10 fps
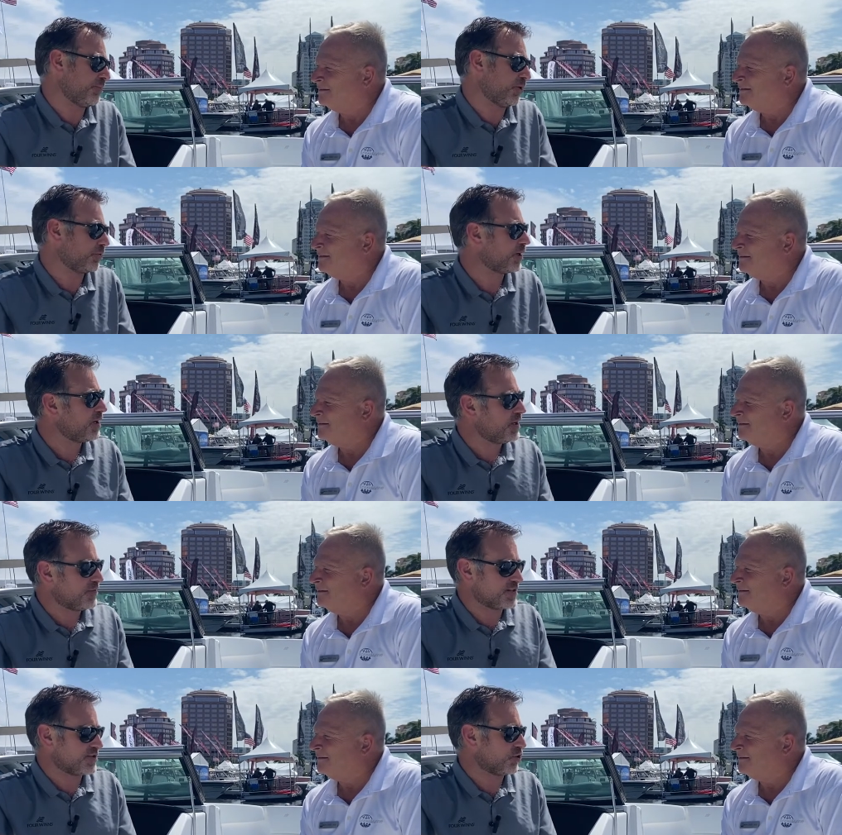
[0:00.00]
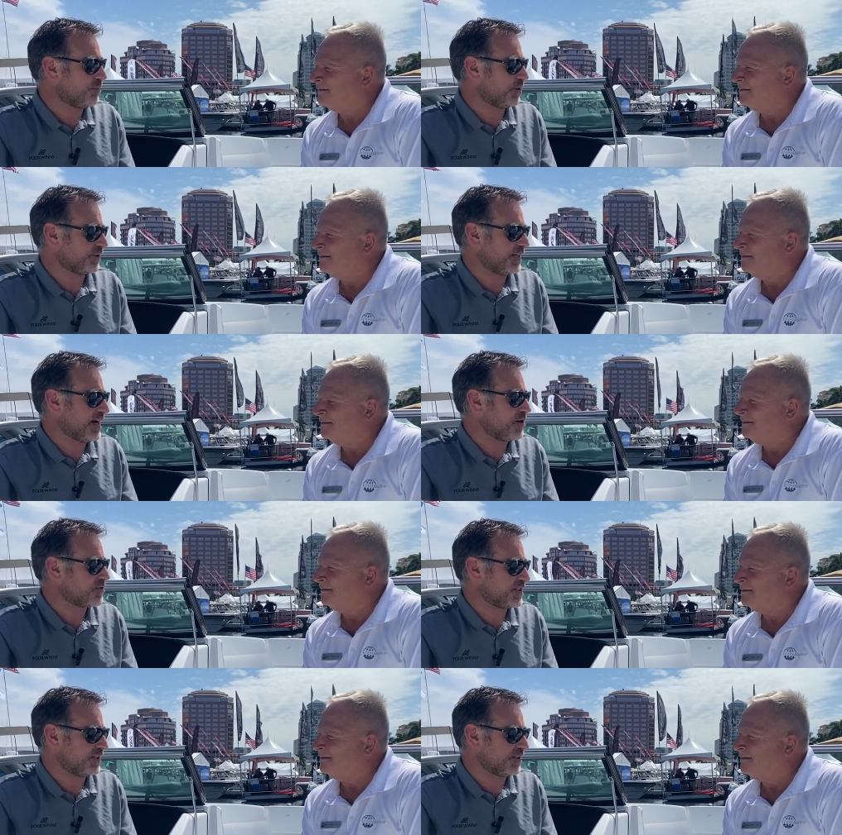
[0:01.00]
Speaker 1: the boat, this is all built in
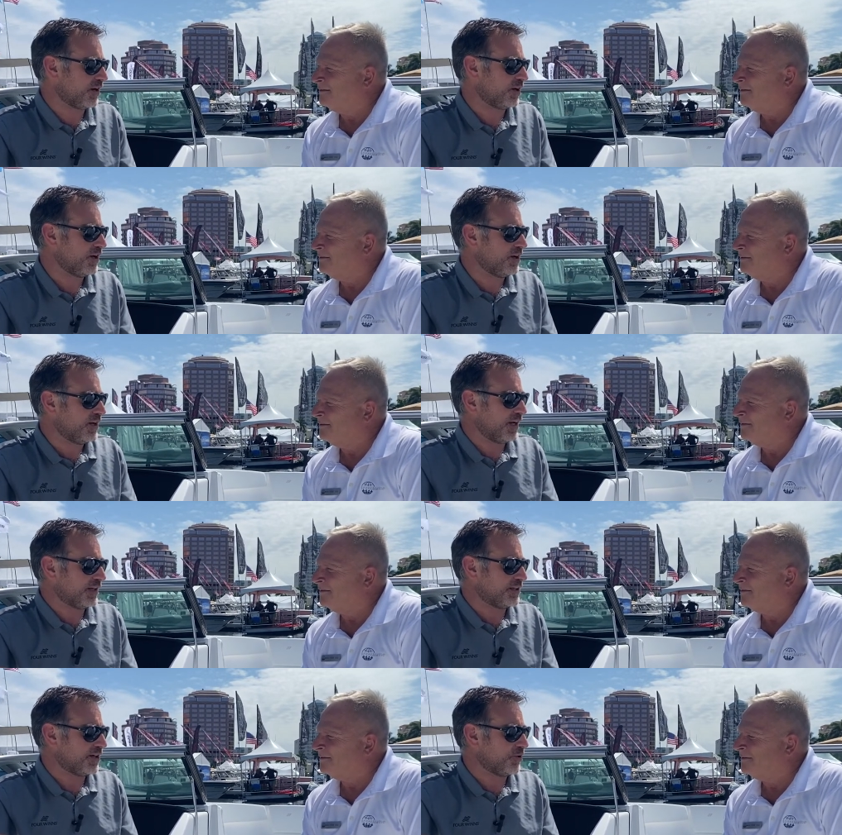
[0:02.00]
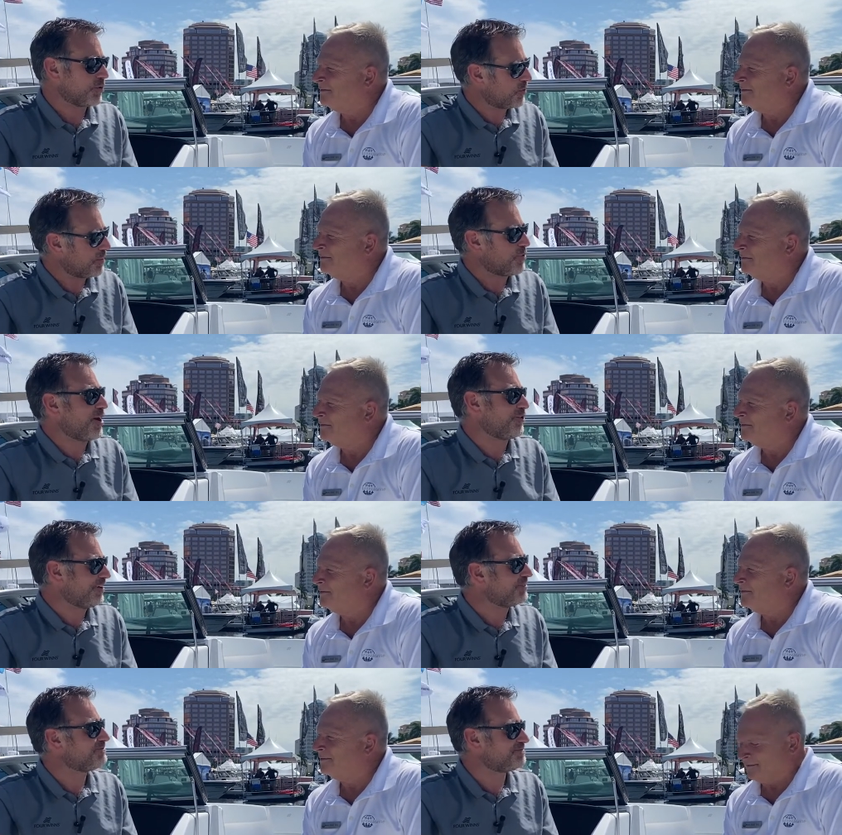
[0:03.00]
house, and uh, and uh, we're quite proud
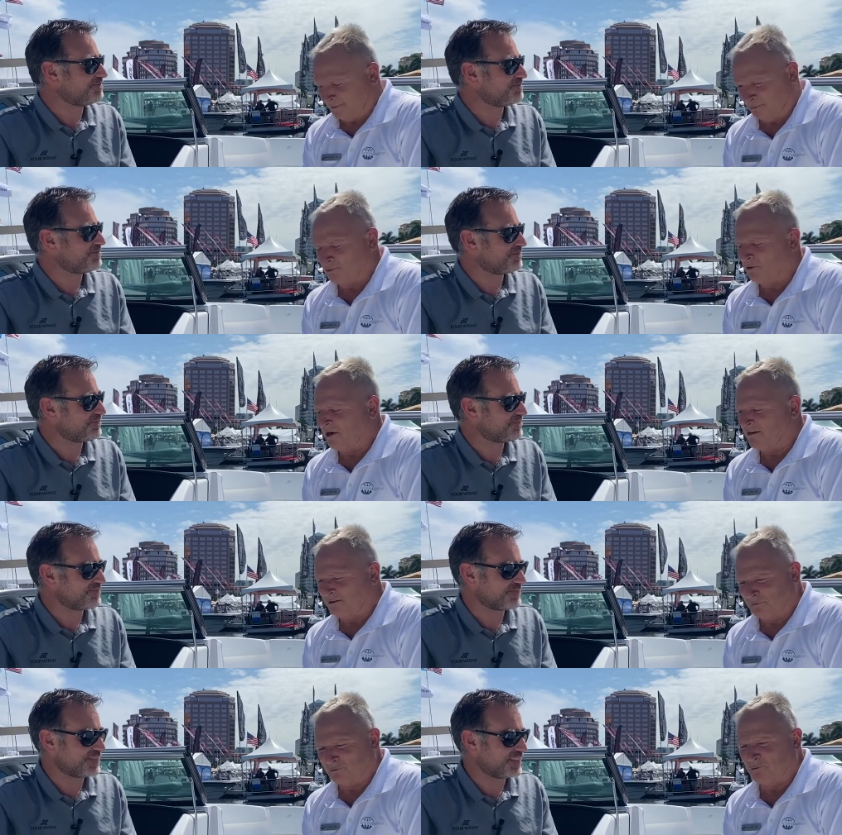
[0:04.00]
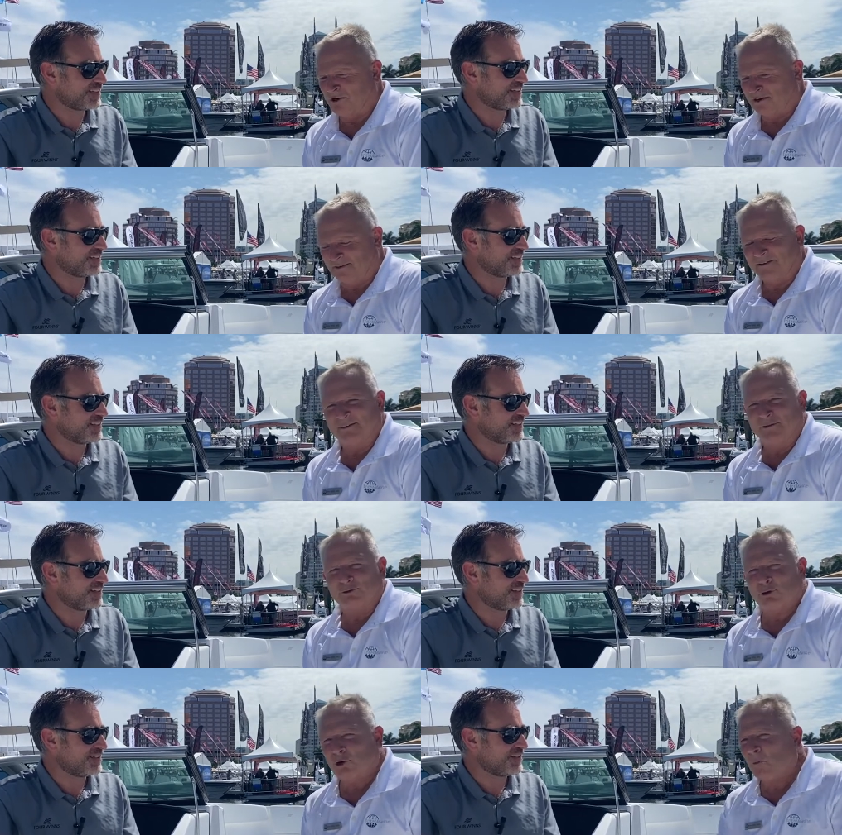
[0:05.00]
of it. It was great. It was great.
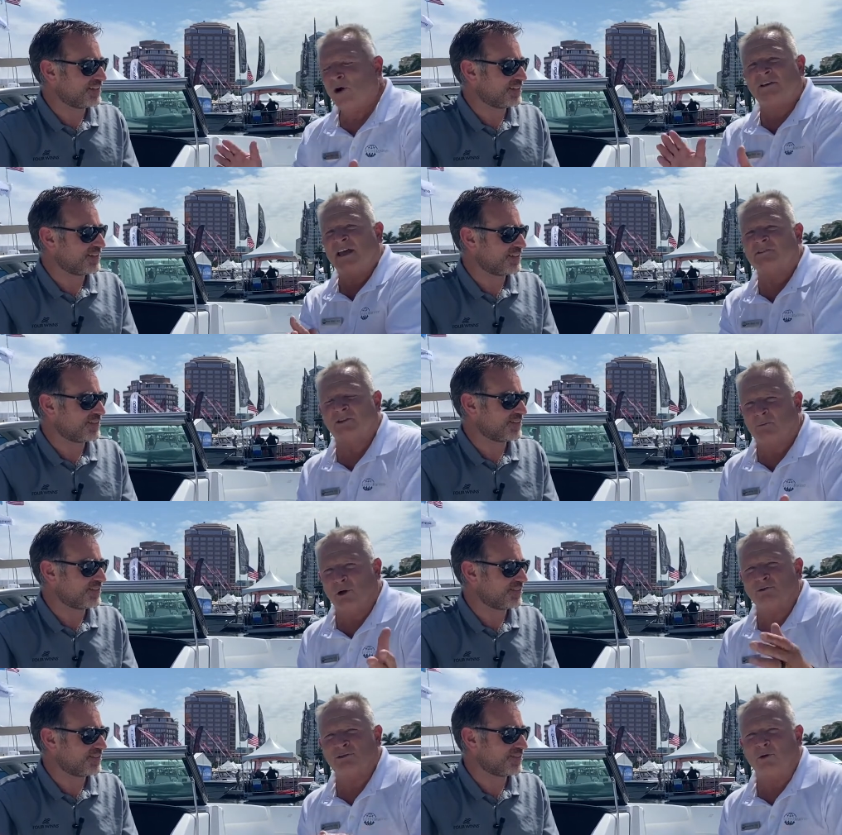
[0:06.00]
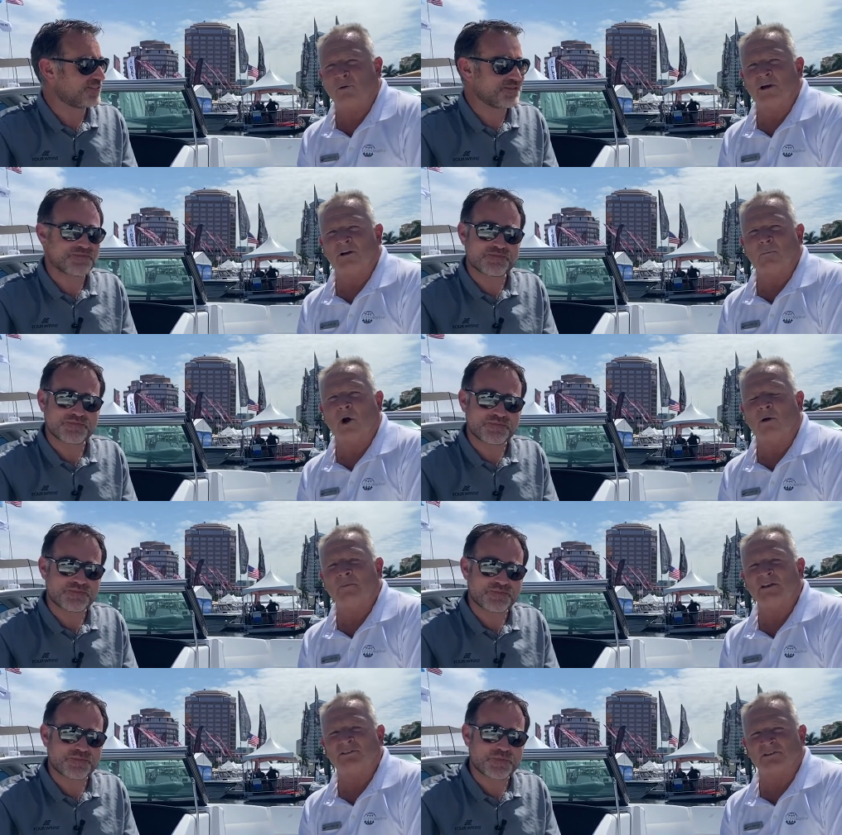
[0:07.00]
Speaker 2: So come on down to the boat show. We're here at
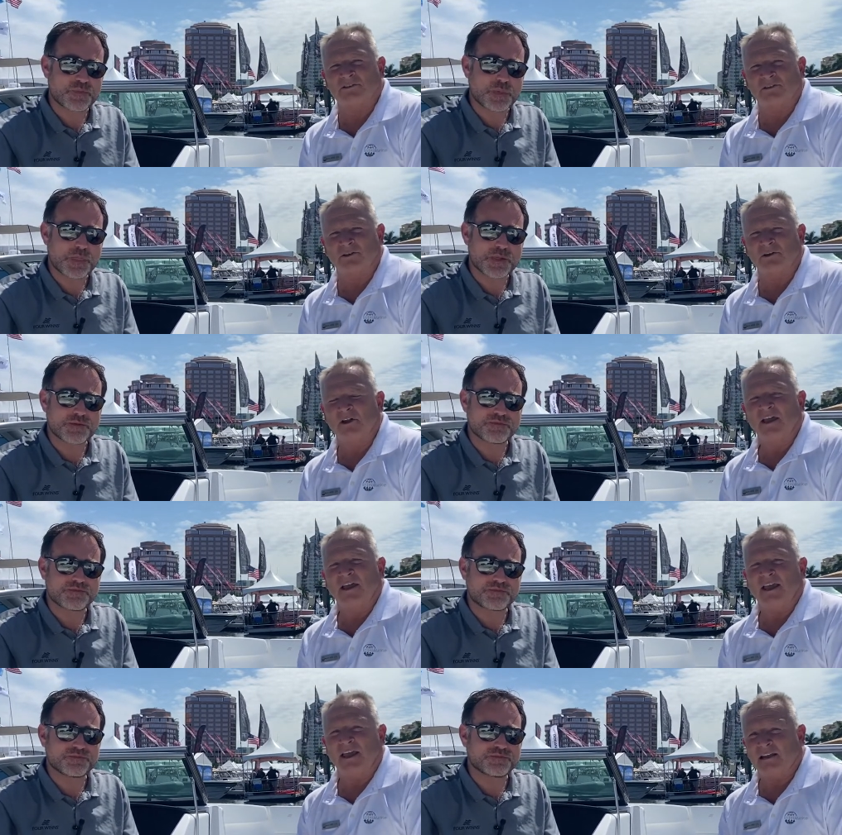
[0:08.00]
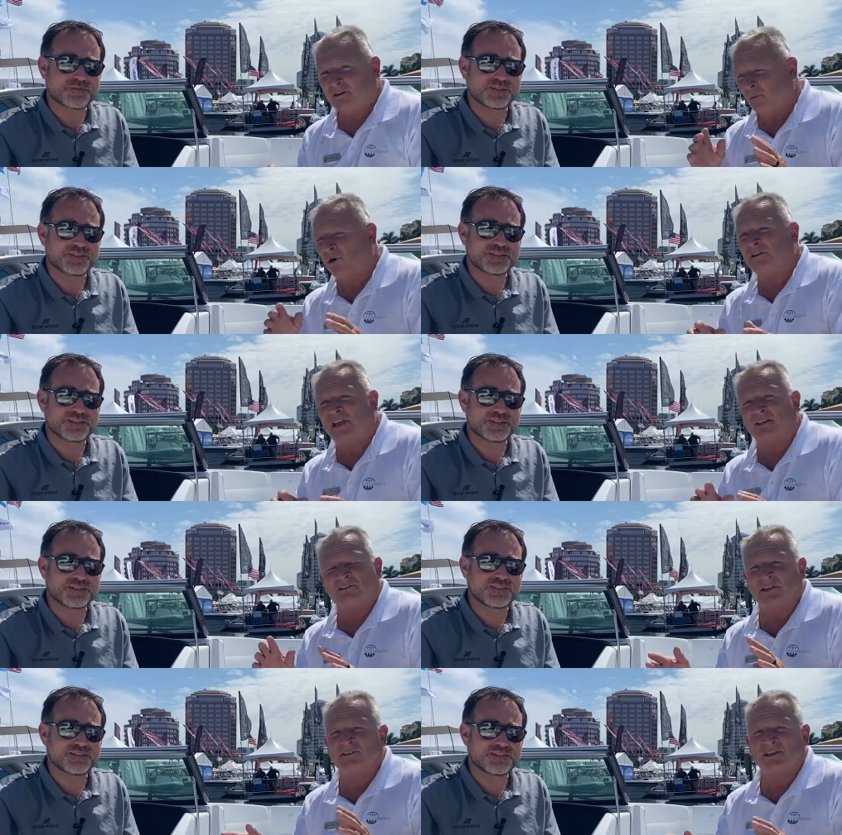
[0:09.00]
Palm Beach this year. And come on down,
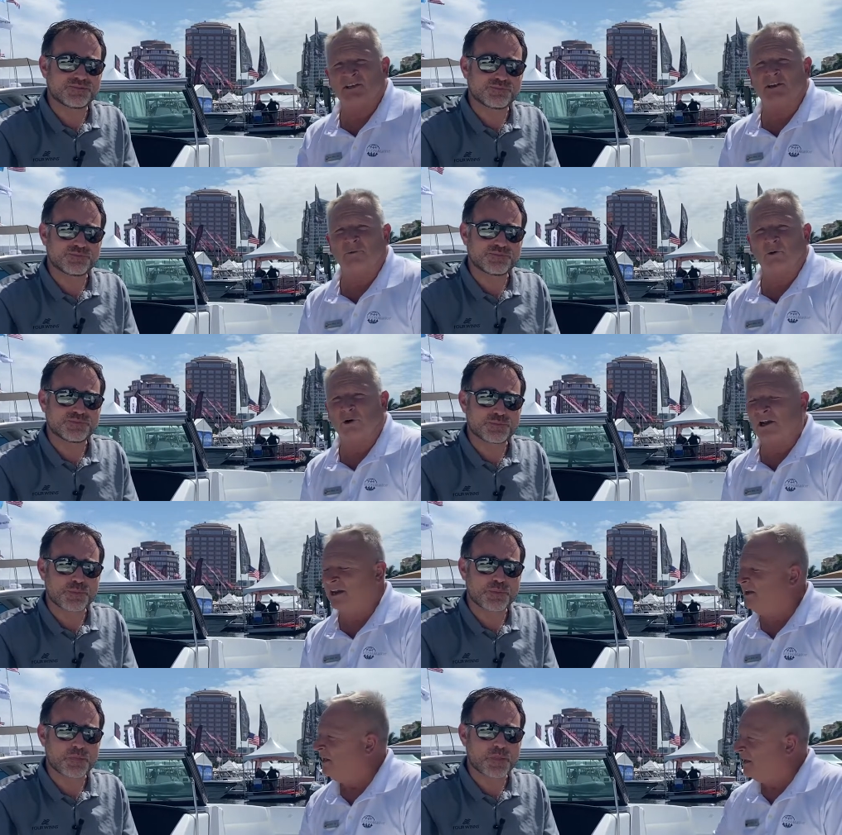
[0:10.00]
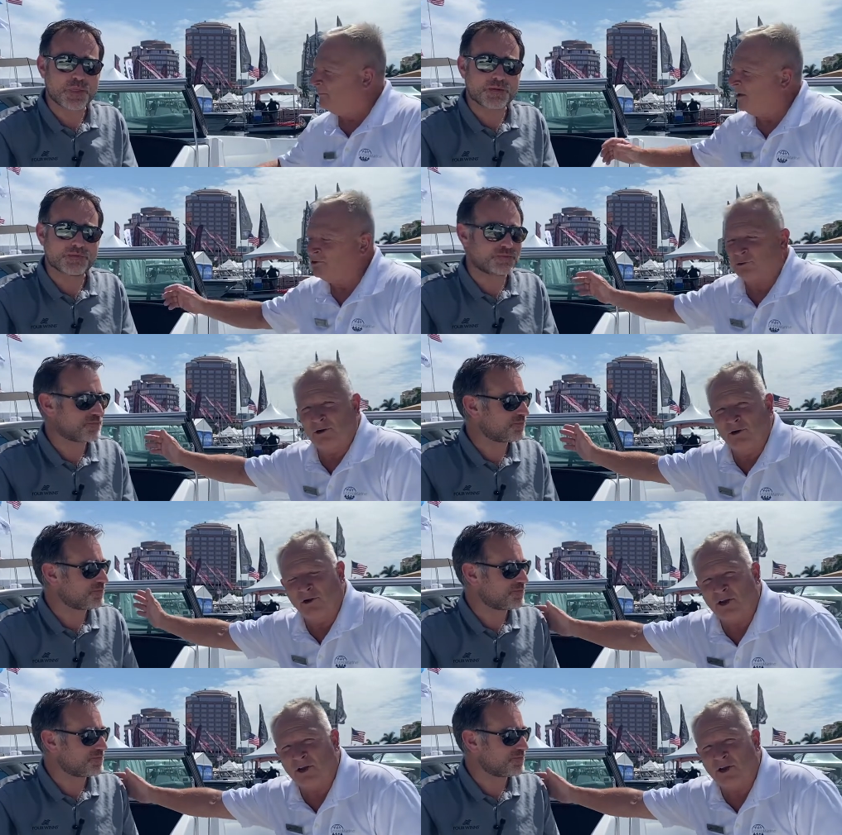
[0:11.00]
see us at Intermarine, and make sure you